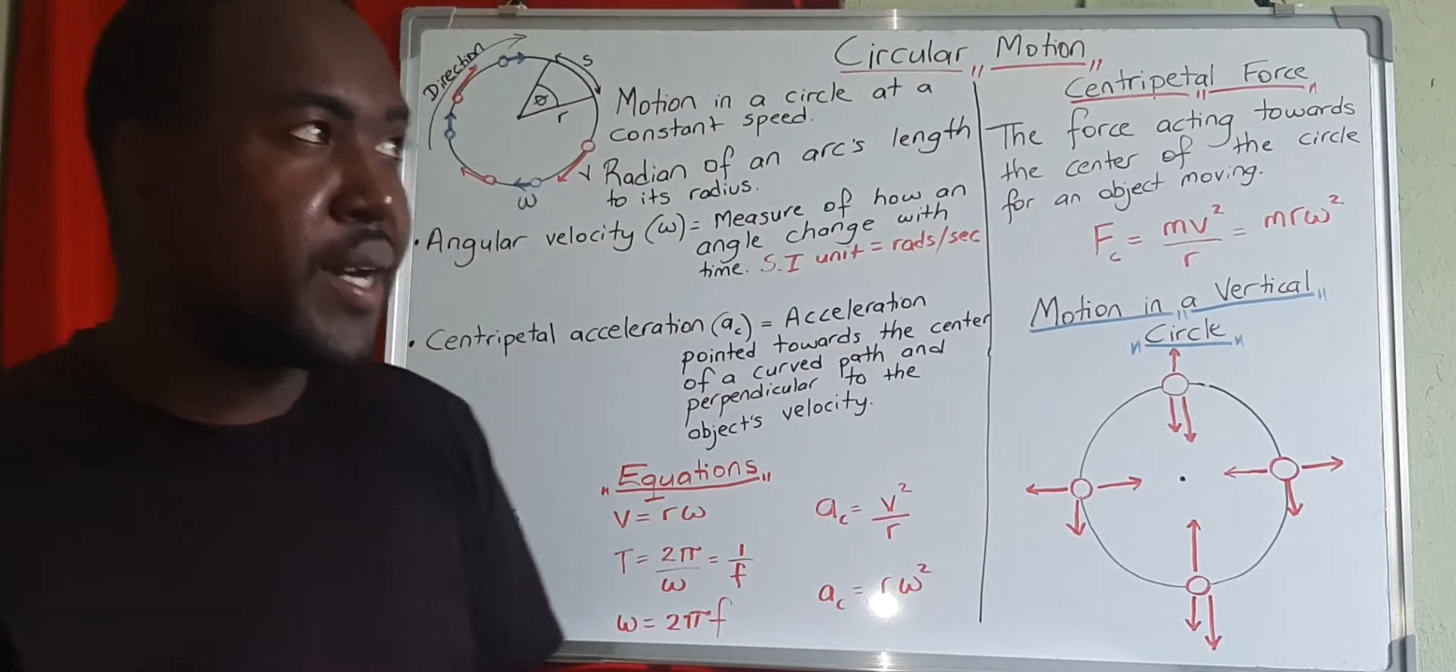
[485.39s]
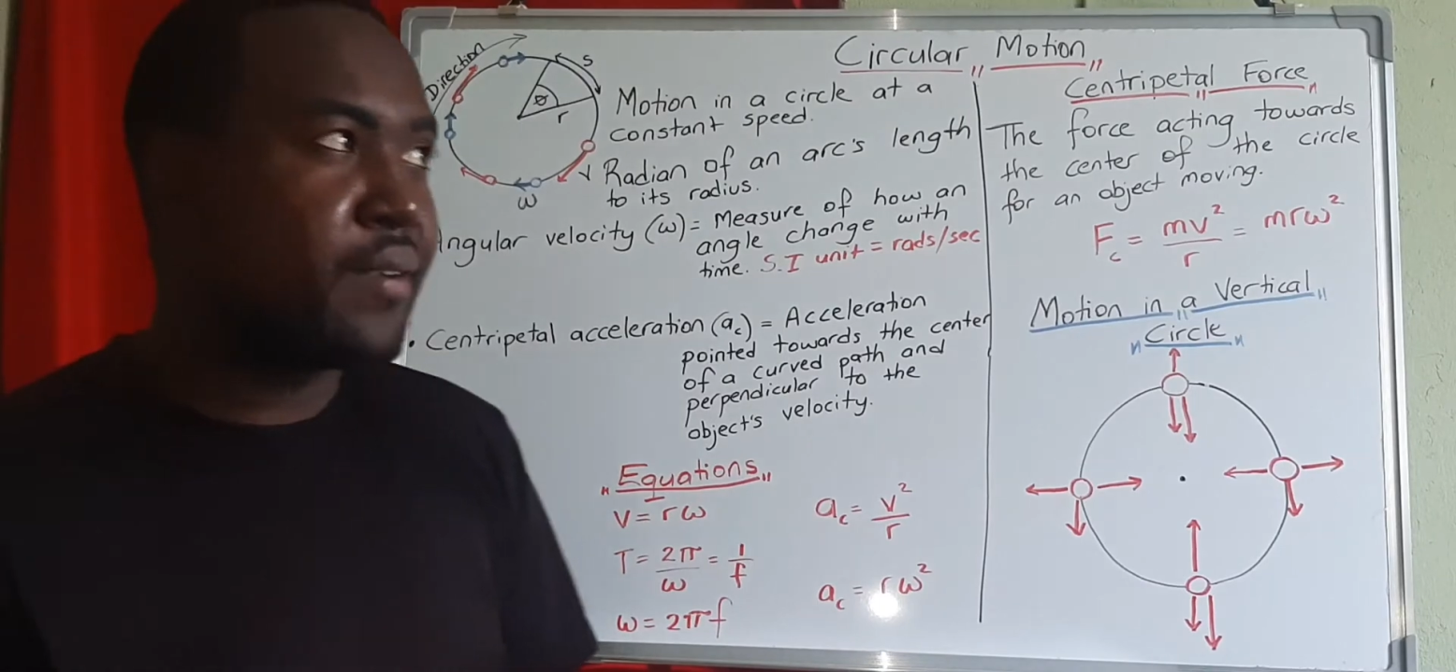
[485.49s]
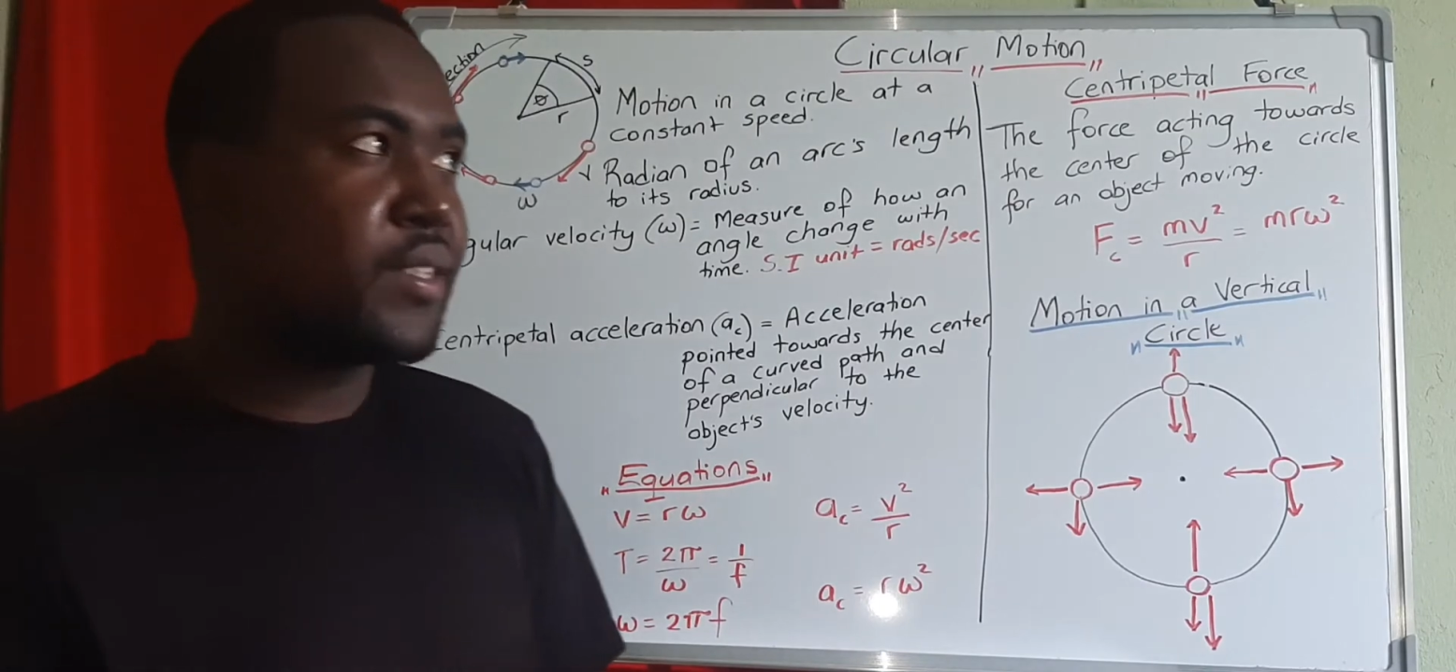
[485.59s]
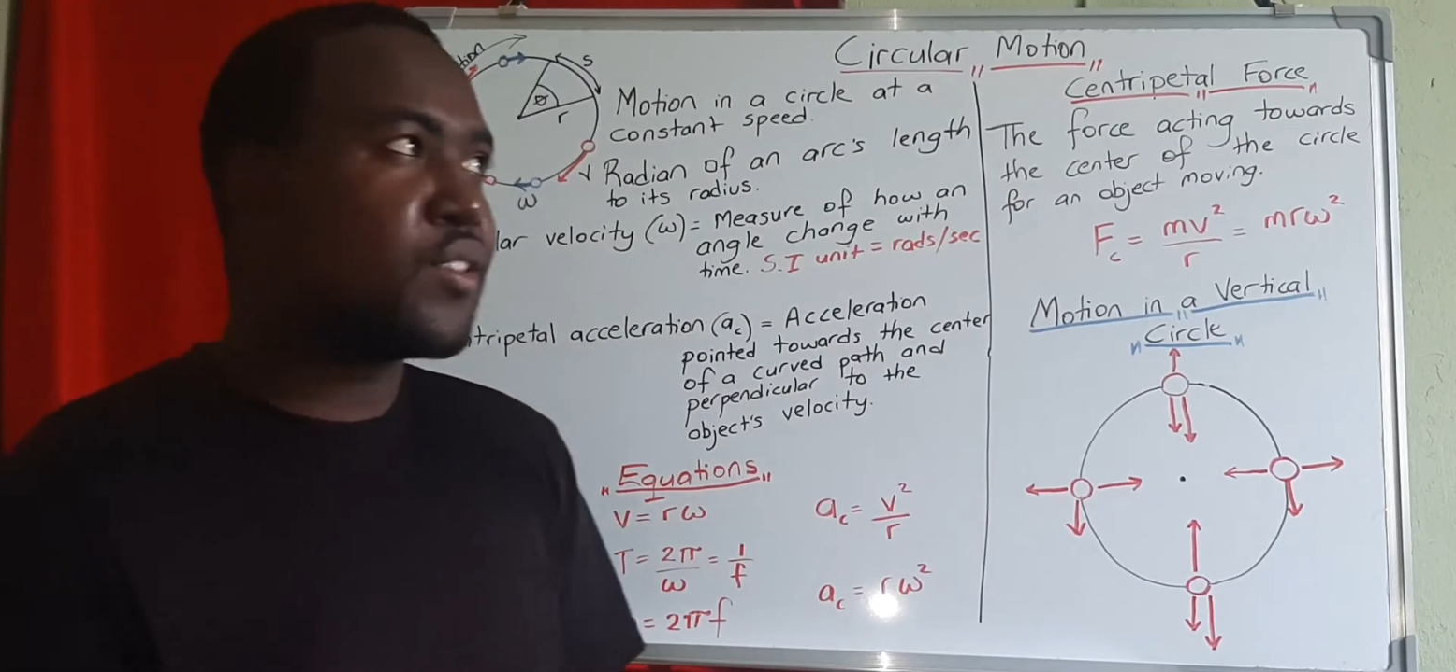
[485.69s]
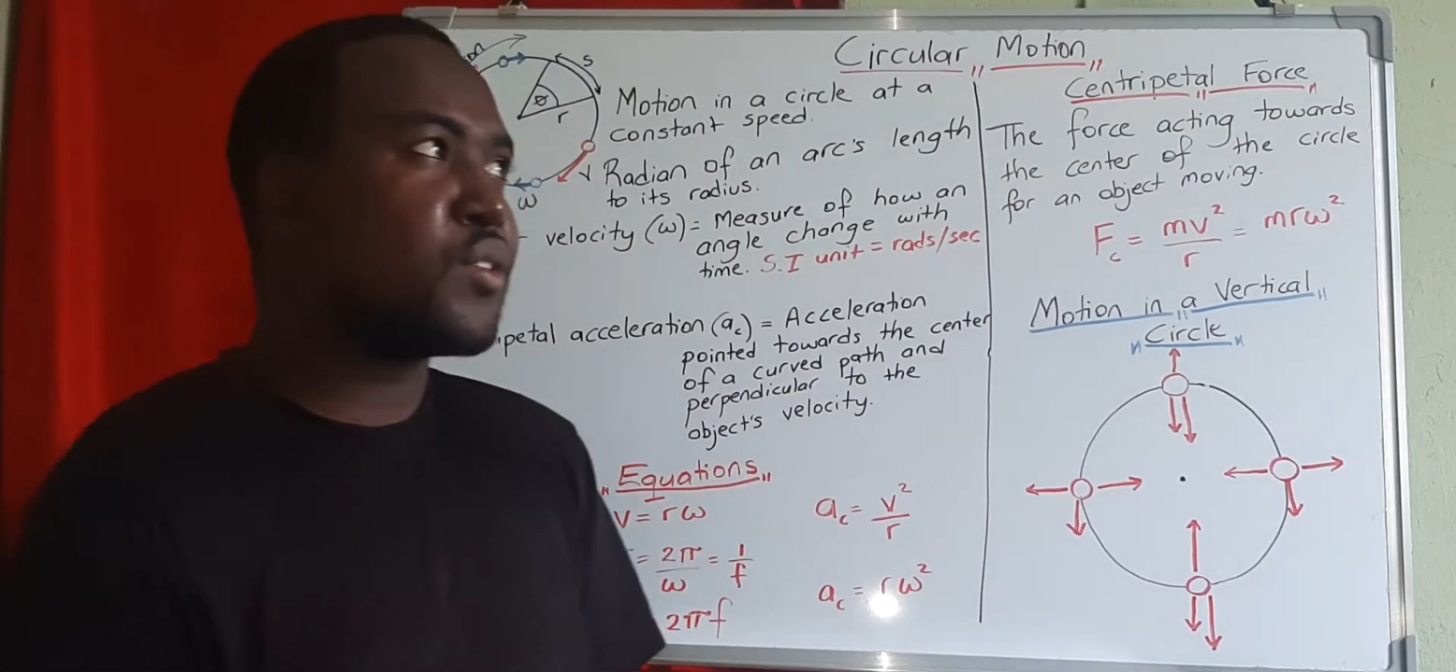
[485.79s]

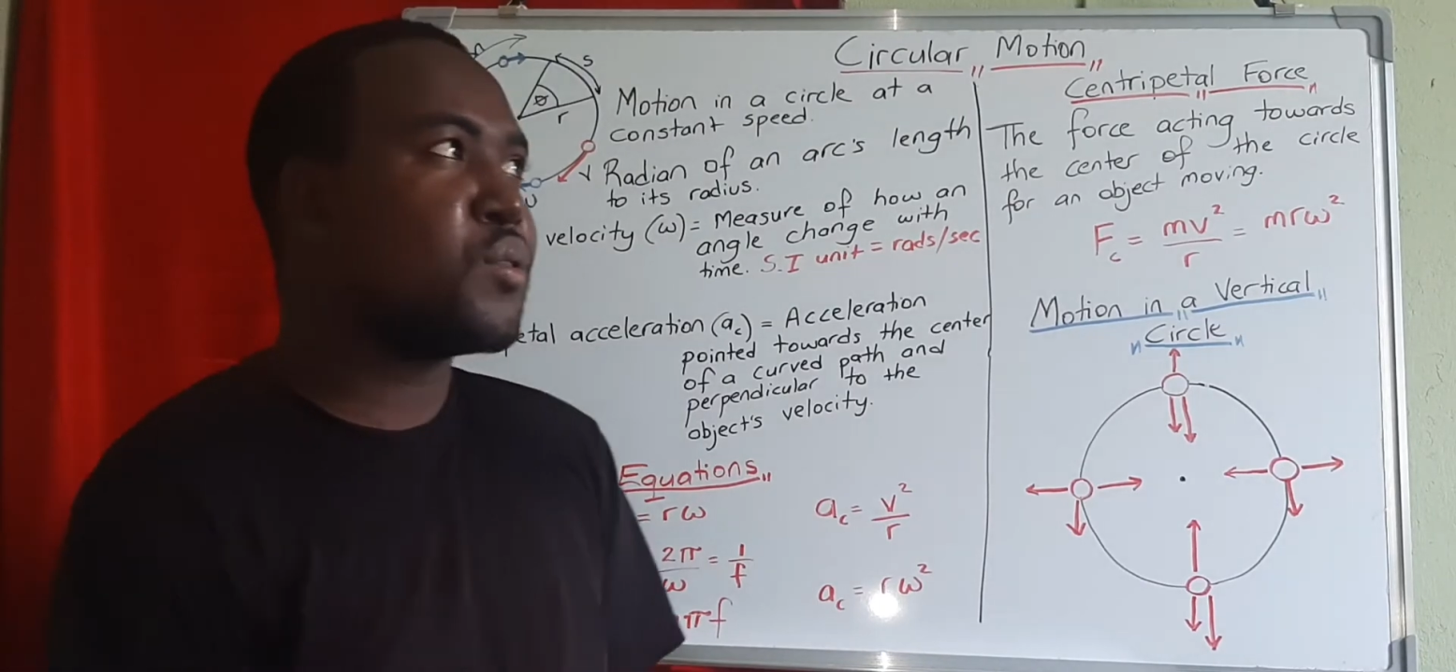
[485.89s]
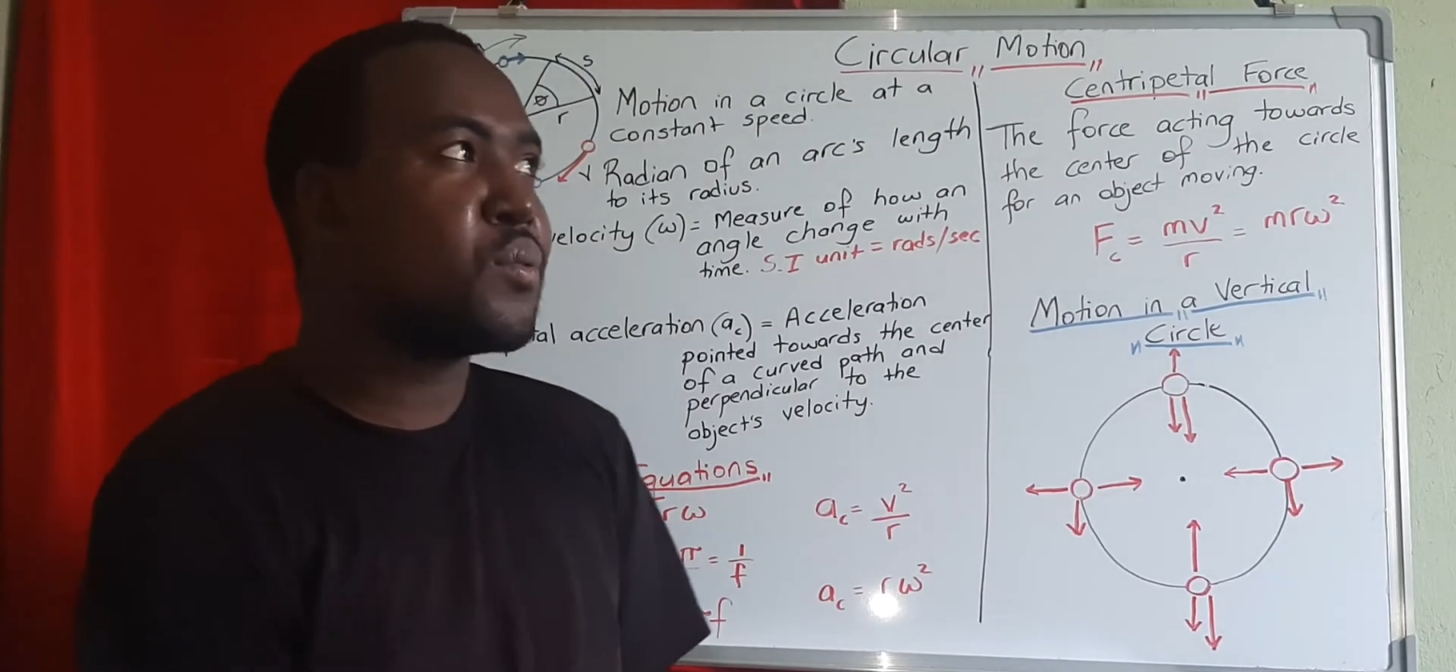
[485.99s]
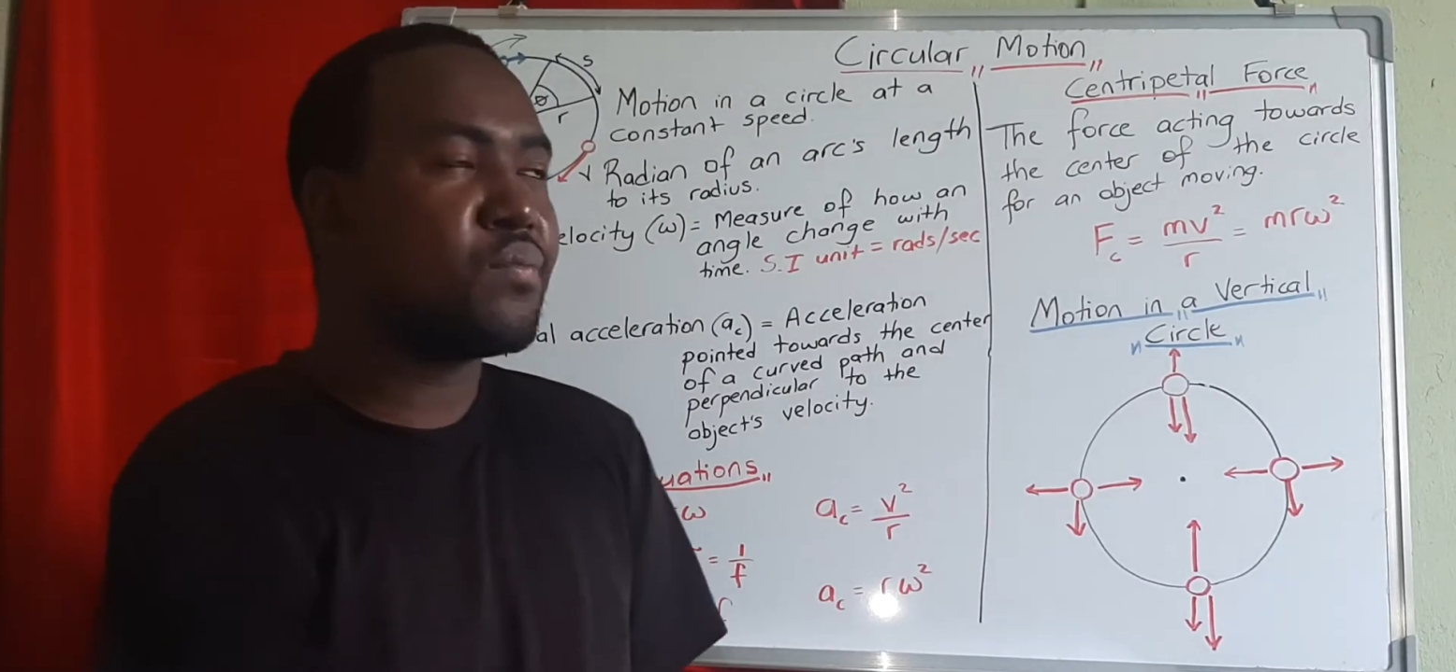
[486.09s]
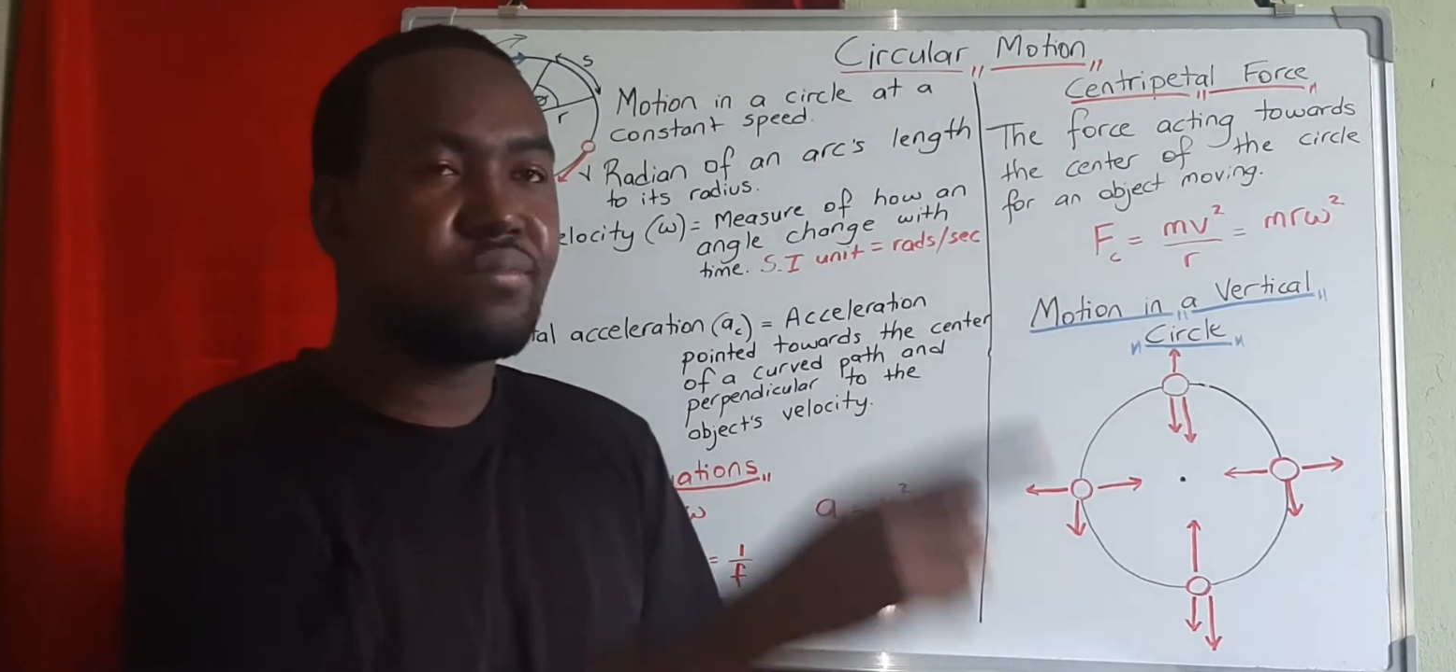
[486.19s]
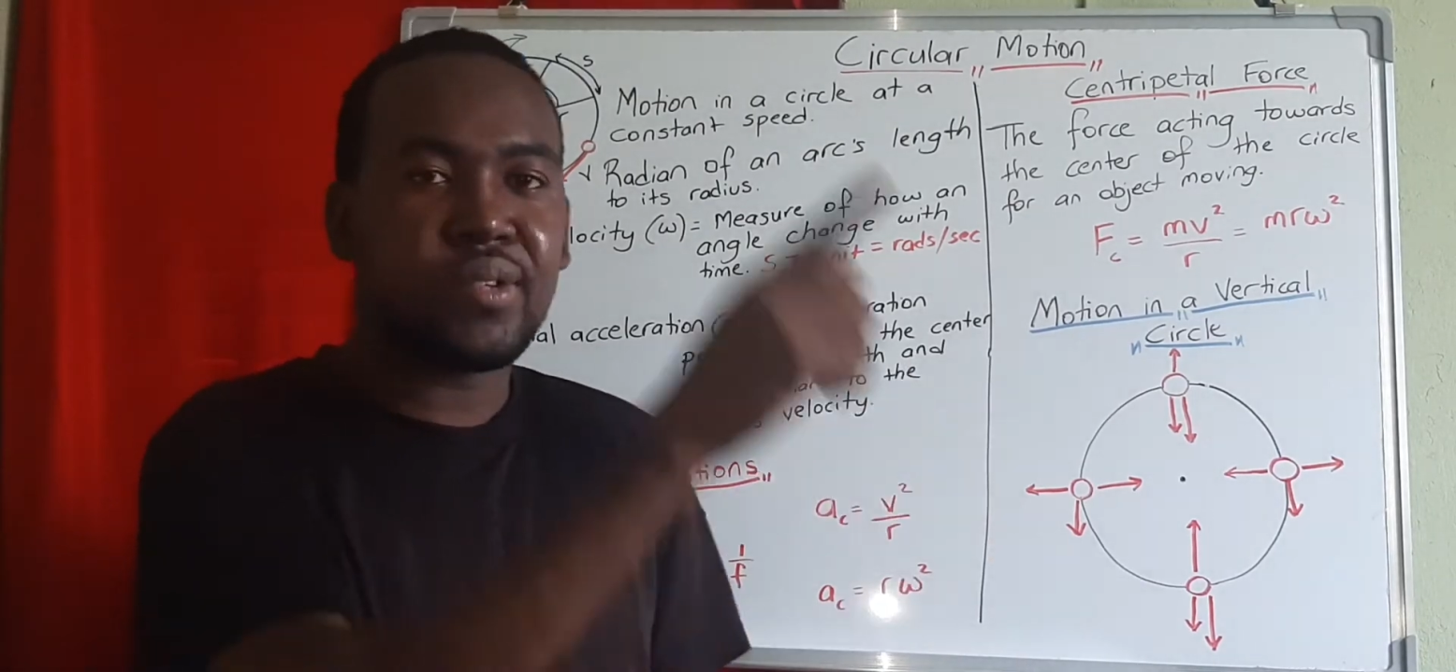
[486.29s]
have a
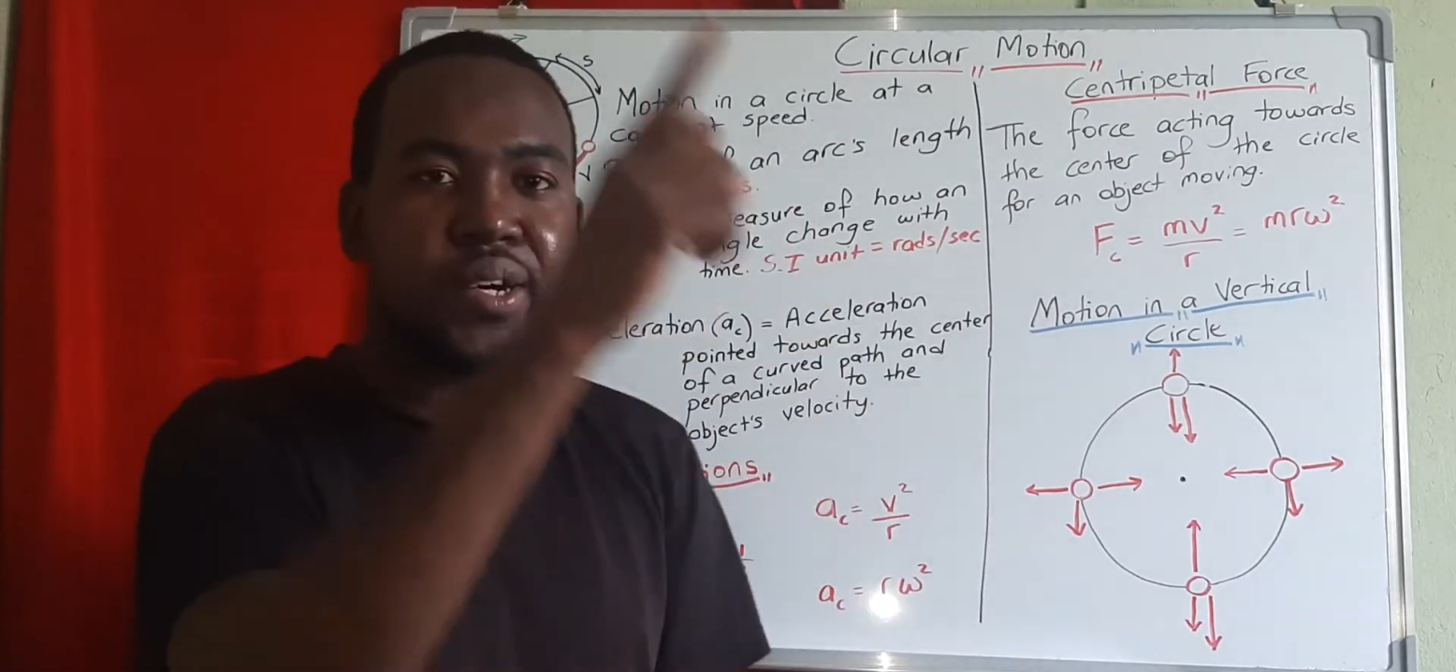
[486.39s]
stone